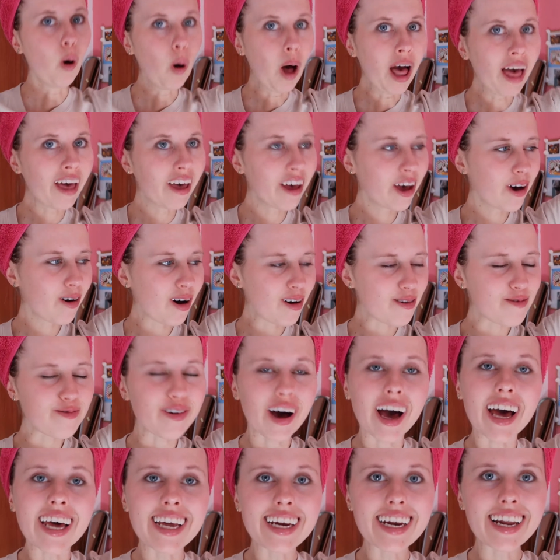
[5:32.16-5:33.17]
Woohoo, I
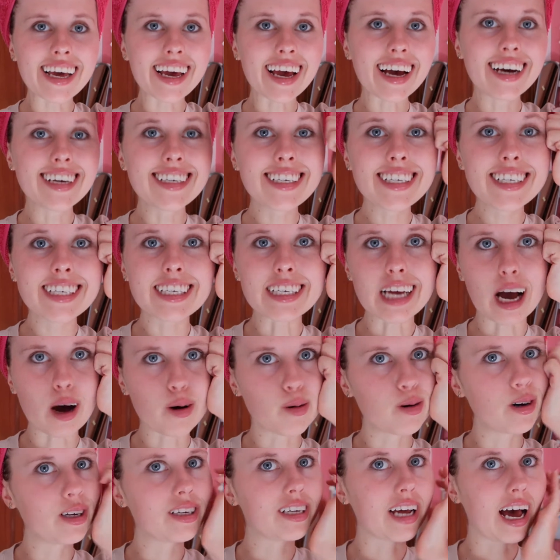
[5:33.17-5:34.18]
finally
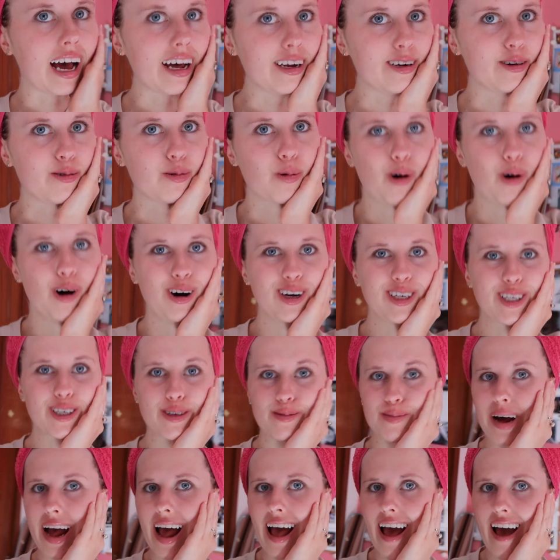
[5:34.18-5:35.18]
showered and
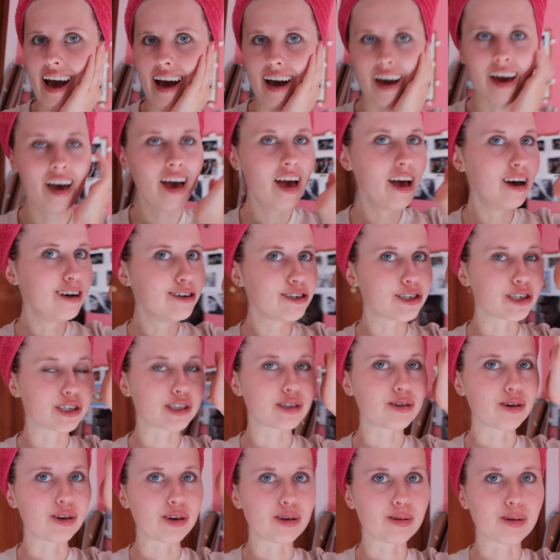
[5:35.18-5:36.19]
washed my hair.
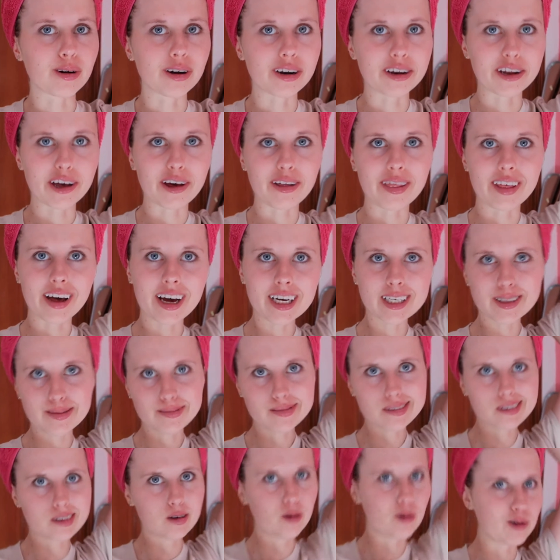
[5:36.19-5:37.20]
Just thought you want to know
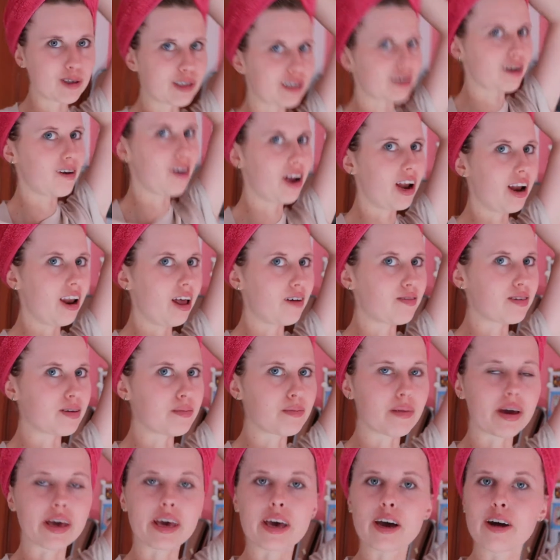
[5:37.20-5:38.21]
that. Also
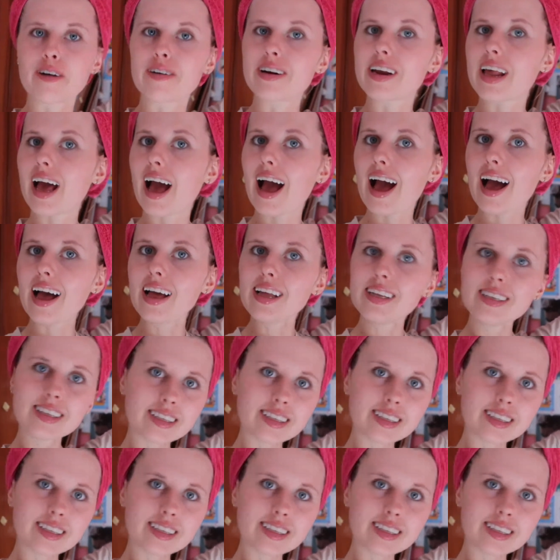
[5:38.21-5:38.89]
loving my current hat